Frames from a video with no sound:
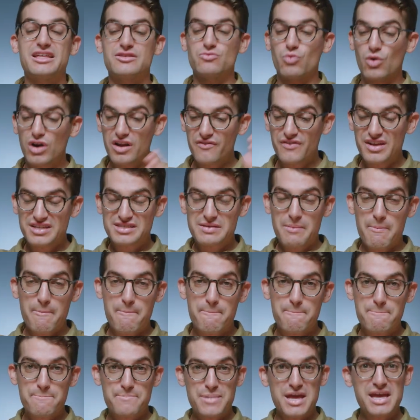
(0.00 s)
one of its
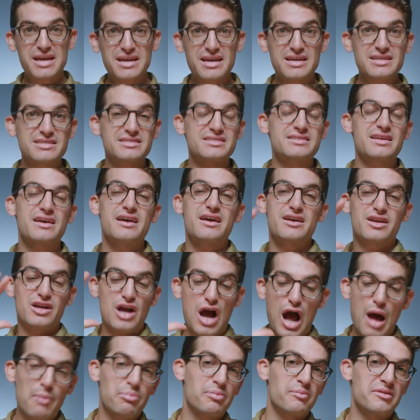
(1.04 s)
biggest
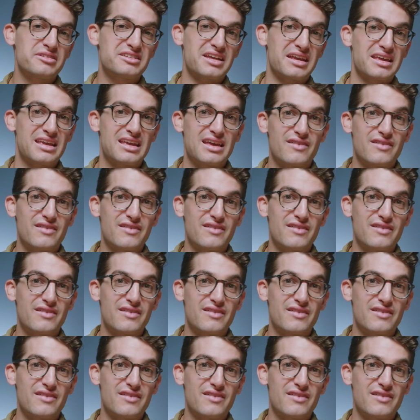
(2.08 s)
compliments I can